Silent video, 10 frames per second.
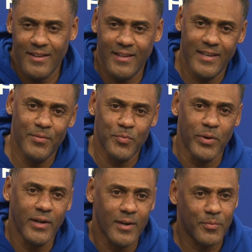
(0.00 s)
keeps
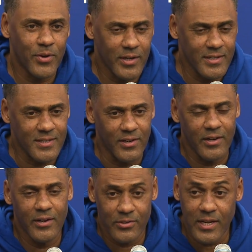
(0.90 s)
bringing up all these
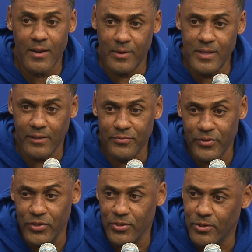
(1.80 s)
scenarios.
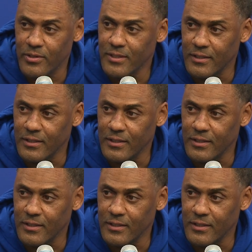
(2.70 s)
For sure.